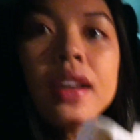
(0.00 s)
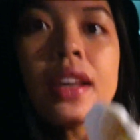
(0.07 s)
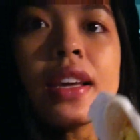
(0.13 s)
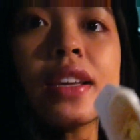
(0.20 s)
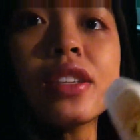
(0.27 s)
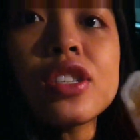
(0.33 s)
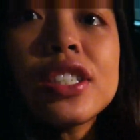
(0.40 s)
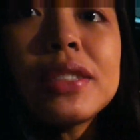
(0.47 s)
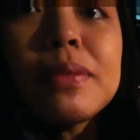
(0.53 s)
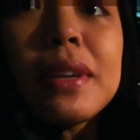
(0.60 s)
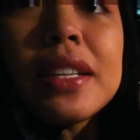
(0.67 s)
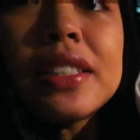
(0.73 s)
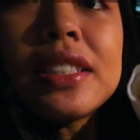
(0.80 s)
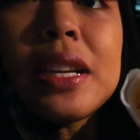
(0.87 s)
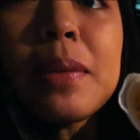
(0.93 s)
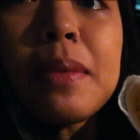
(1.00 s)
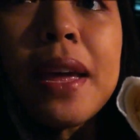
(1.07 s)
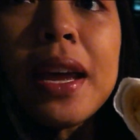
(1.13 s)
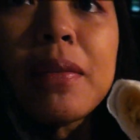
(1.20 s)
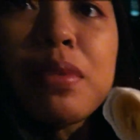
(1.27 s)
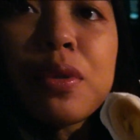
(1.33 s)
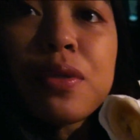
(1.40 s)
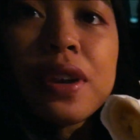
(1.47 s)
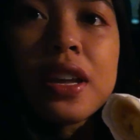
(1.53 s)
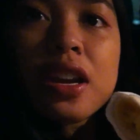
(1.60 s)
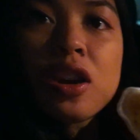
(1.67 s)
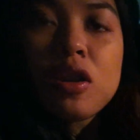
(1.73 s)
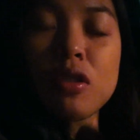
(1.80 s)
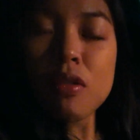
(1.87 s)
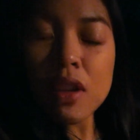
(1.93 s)
Ian just made some egg
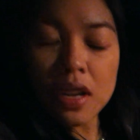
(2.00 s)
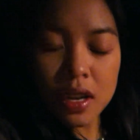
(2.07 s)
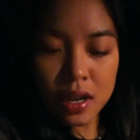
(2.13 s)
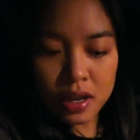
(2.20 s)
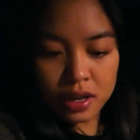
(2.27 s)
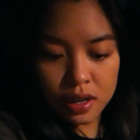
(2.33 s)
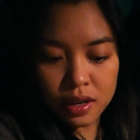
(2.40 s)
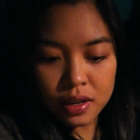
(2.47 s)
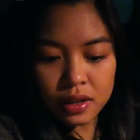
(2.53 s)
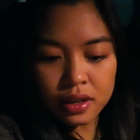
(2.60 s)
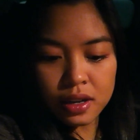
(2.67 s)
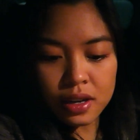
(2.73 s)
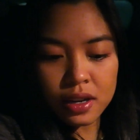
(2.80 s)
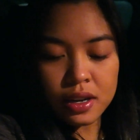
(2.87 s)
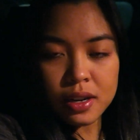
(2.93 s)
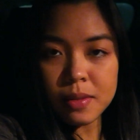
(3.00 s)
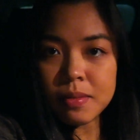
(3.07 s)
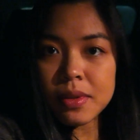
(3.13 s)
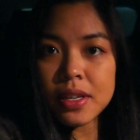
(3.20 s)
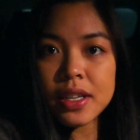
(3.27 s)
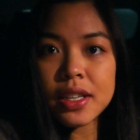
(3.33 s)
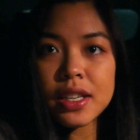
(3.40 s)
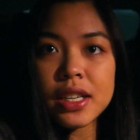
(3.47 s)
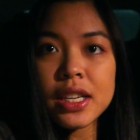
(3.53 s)
burrito um,